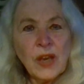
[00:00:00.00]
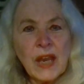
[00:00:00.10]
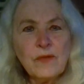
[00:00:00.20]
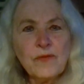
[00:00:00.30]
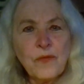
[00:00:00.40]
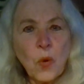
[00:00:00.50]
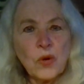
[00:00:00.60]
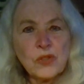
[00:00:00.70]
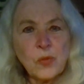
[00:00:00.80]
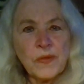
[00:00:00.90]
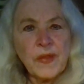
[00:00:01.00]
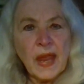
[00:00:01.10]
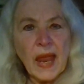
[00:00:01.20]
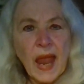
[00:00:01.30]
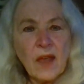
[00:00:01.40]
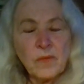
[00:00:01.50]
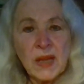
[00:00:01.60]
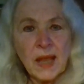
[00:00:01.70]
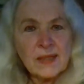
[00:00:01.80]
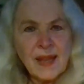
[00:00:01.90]
enforce what they have,
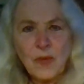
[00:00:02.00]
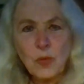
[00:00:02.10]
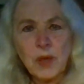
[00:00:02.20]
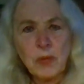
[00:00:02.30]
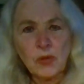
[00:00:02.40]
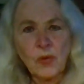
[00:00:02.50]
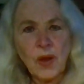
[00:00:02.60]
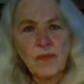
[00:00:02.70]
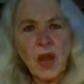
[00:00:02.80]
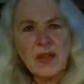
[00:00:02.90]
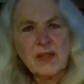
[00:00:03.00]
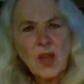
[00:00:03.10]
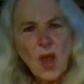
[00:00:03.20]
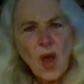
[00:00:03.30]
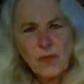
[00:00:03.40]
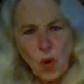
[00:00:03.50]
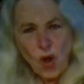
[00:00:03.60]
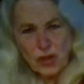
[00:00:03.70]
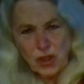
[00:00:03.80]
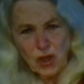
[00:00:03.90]
because the other people don't have guns. Of
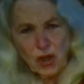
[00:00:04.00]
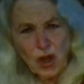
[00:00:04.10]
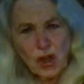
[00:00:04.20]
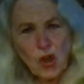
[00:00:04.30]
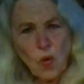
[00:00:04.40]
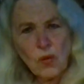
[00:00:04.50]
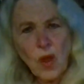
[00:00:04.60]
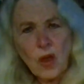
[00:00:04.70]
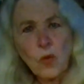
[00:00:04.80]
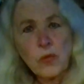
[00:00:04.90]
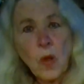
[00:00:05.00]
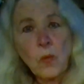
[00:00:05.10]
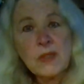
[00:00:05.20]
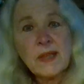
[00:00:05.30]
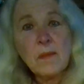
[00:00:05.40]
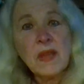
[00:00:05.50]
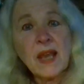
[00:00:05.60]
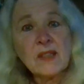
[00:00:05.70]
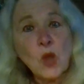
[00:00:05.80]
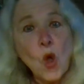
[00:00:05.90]
course you're going to go along with what we say
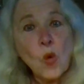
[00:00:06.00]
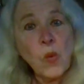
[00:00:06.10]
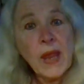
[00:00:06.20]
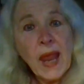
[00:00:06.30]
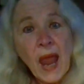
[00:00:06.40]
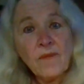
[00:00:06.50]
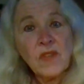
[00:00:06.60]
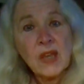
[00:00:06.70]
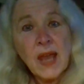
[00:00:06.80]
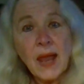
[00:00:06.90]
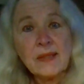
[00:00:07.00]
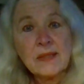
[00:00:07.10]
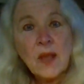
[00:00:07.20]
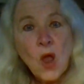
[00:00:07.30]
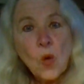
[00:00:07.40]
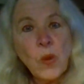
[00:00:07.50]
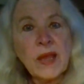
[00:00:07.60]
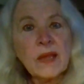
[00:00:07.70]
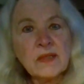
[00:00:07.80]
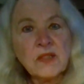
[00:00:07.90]
because we have the guns. We
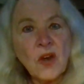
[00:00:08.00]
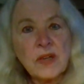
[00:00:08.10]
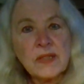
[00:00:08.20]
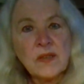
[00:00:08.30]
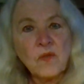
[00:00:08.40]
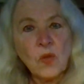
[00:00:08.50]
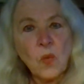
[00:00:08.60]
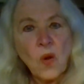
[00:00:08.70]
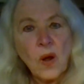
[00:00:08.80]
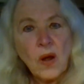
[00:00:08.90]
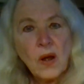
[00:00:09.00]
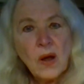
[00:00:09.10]
can start a civil war.